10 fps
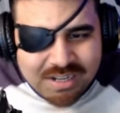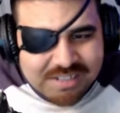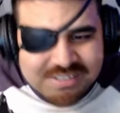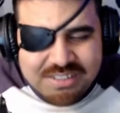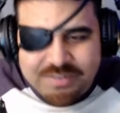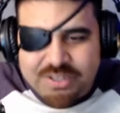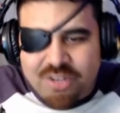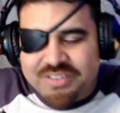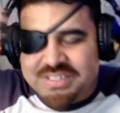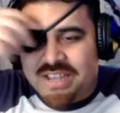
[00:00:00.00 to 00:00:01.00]
on TV
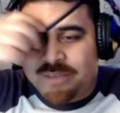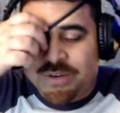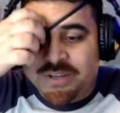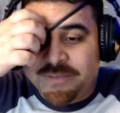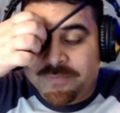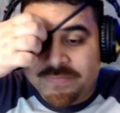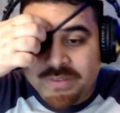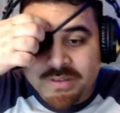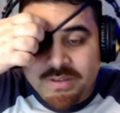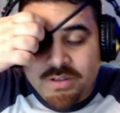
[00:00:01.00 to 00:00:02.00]
all the time, right?
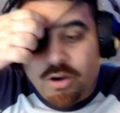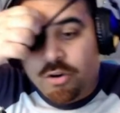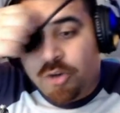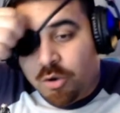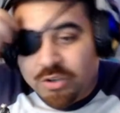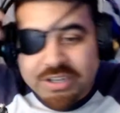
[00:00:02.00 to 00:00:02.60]
Oh no, you